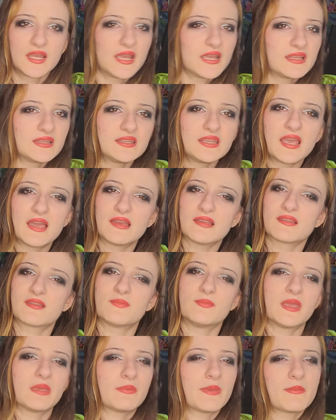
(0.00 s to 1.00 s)
And
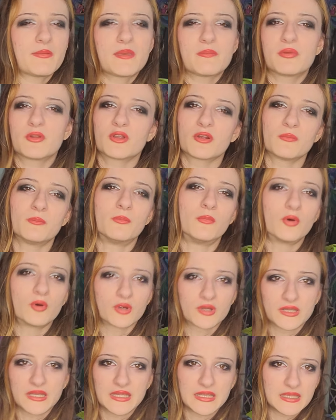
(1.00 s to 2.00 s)
yes, maybe people are
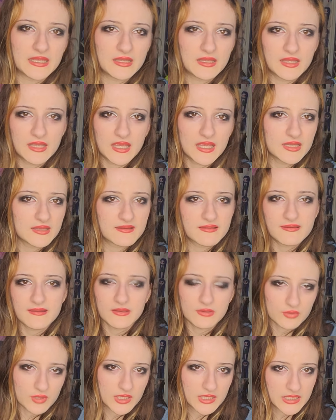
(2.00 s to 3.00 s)
mourning
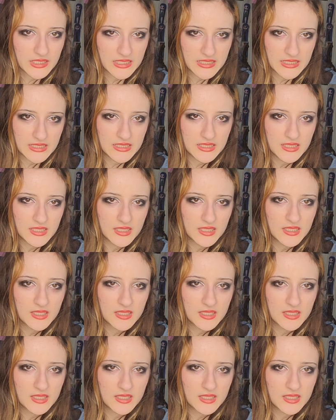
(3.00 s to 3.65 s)
secretly.